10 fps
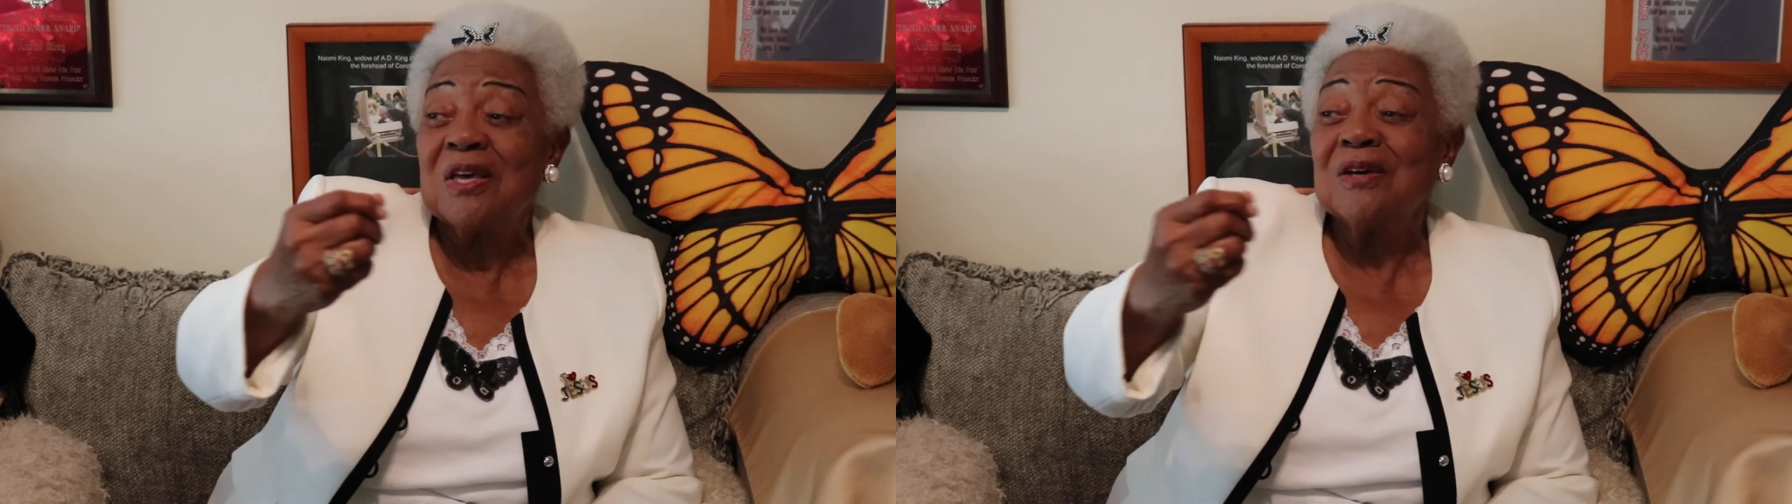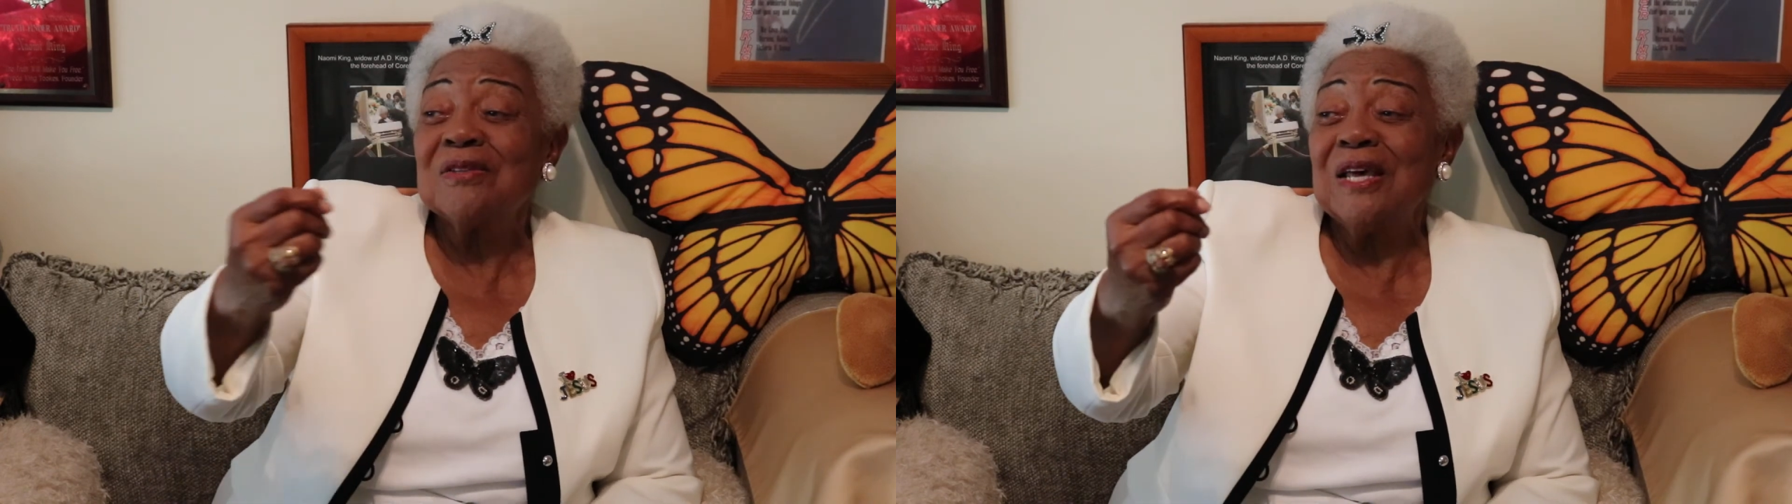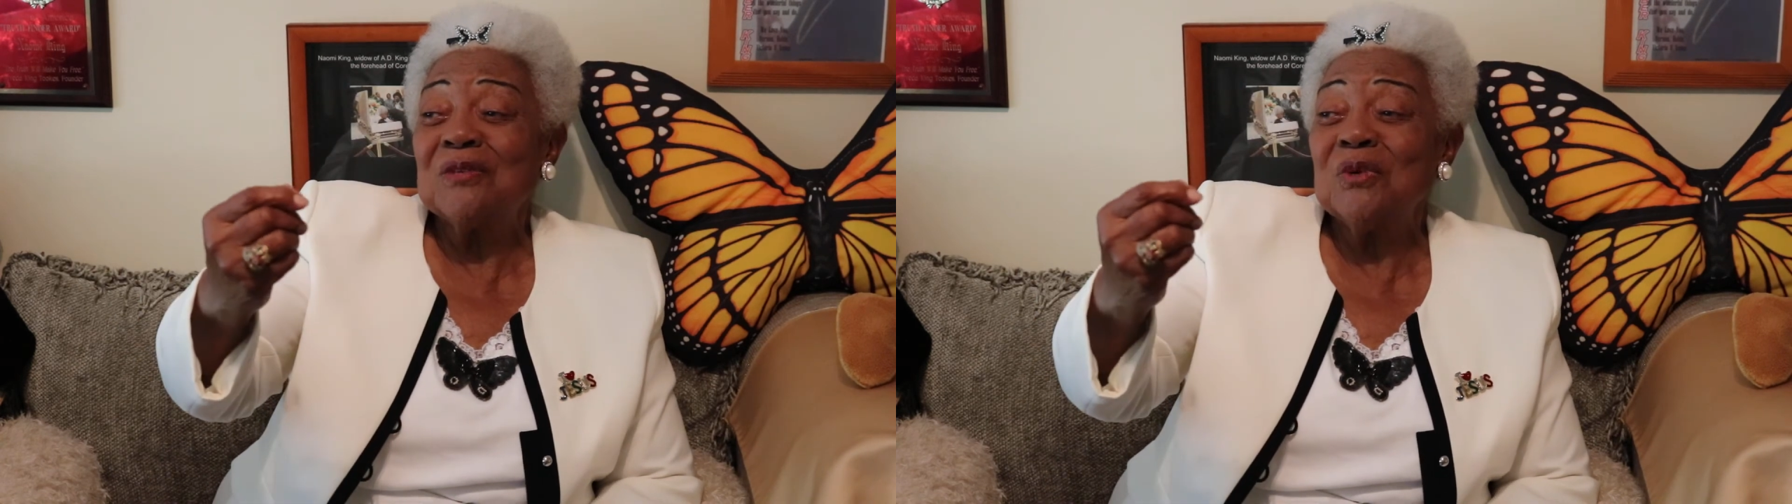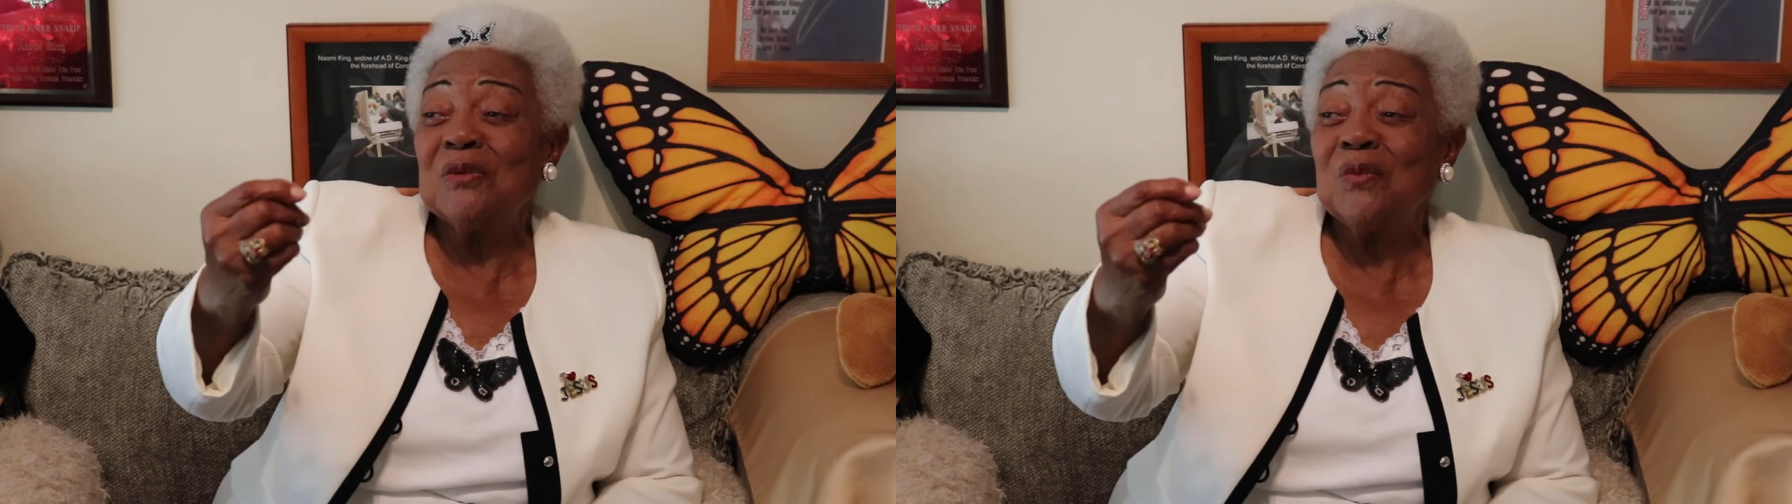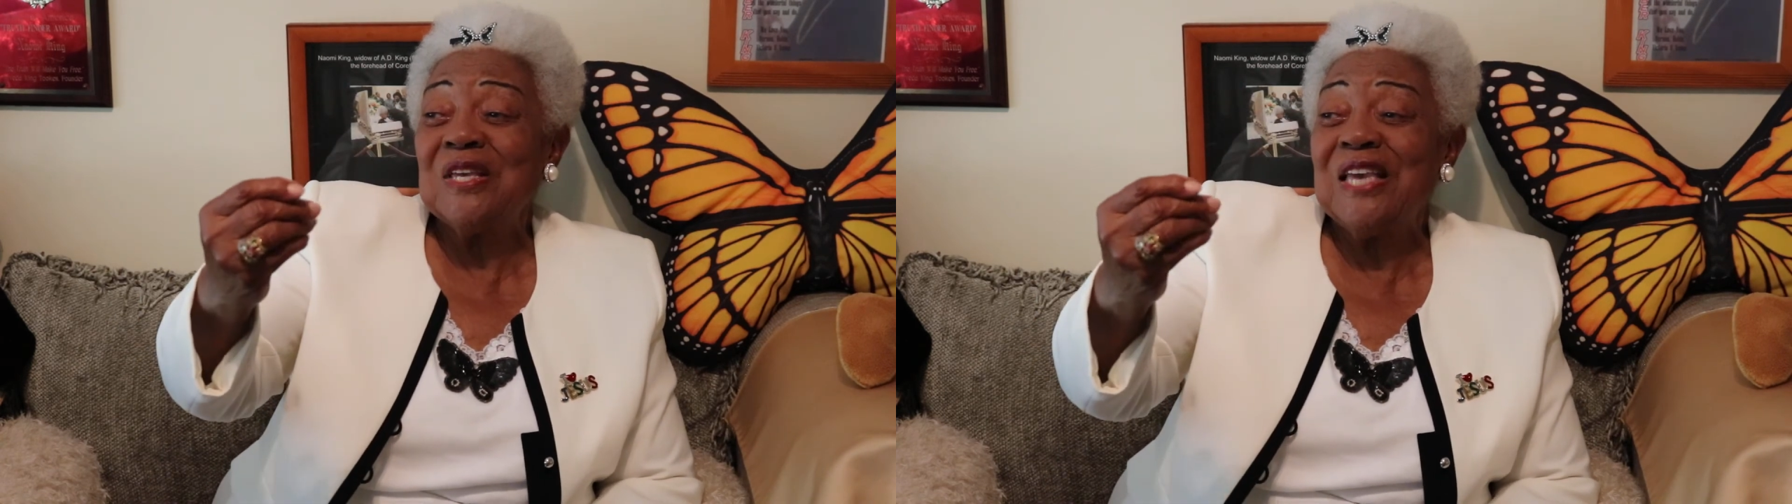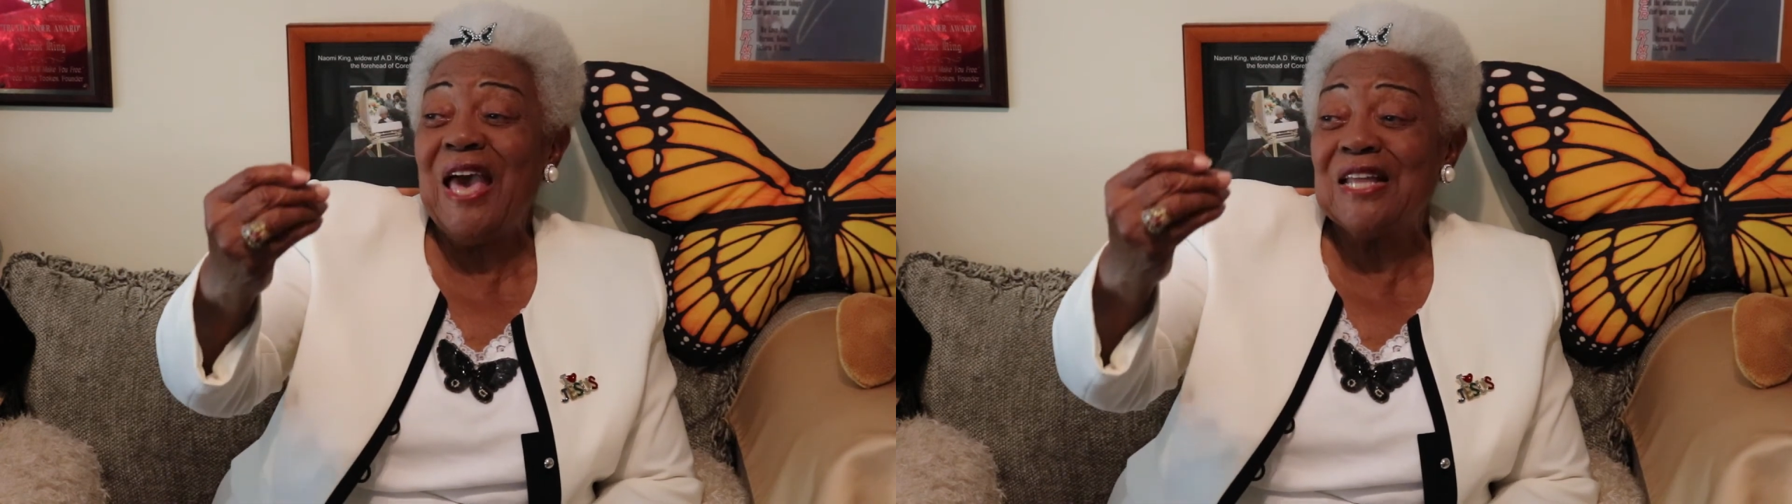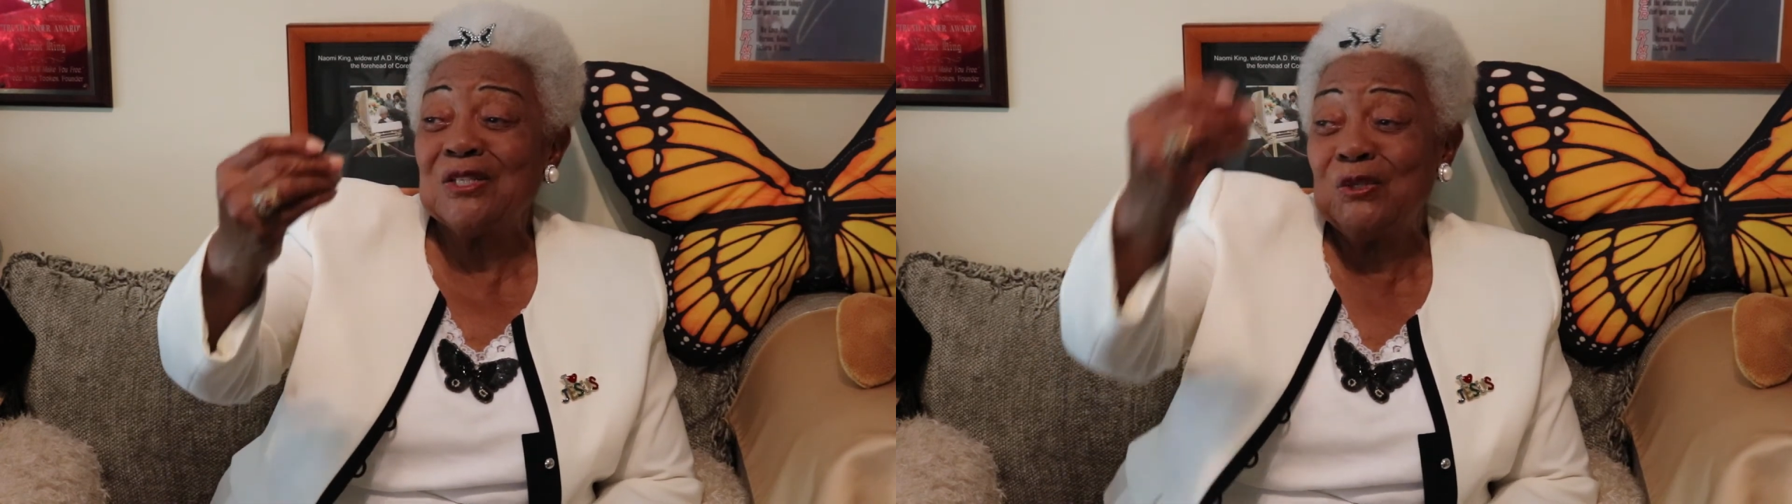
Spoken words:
that's when we got